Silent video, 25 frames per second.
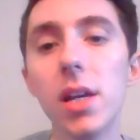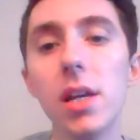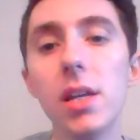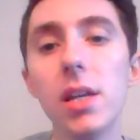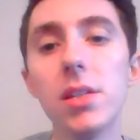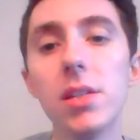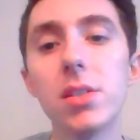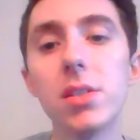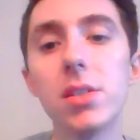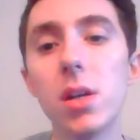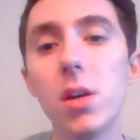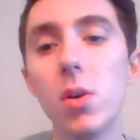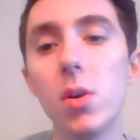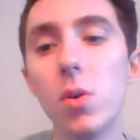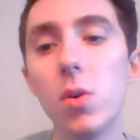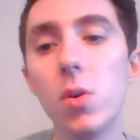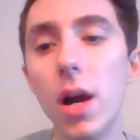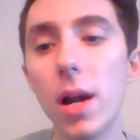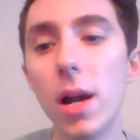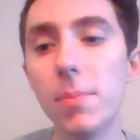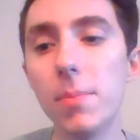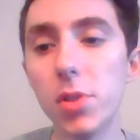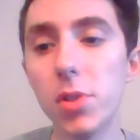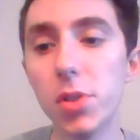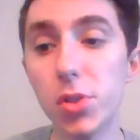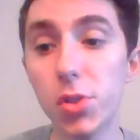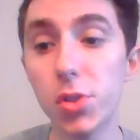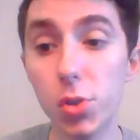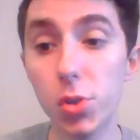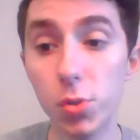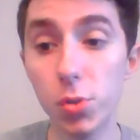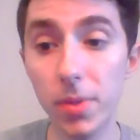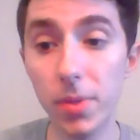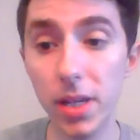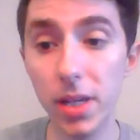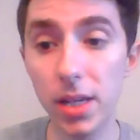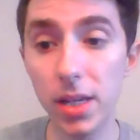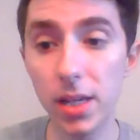So I'm
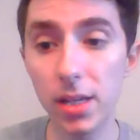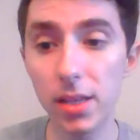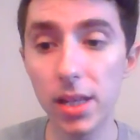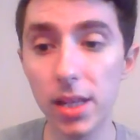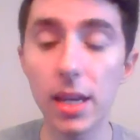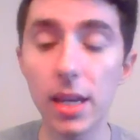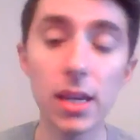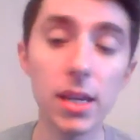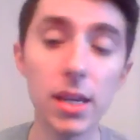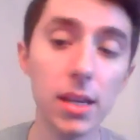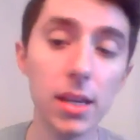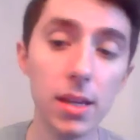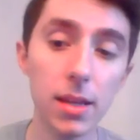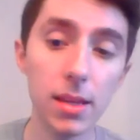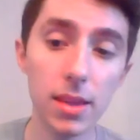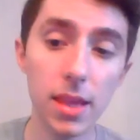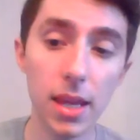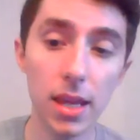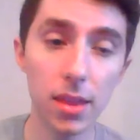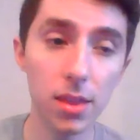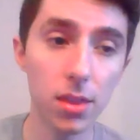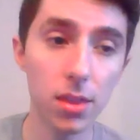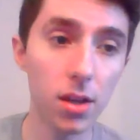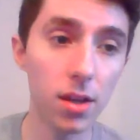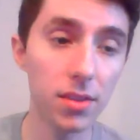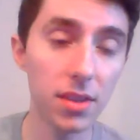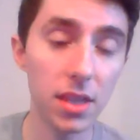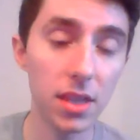assuming they thought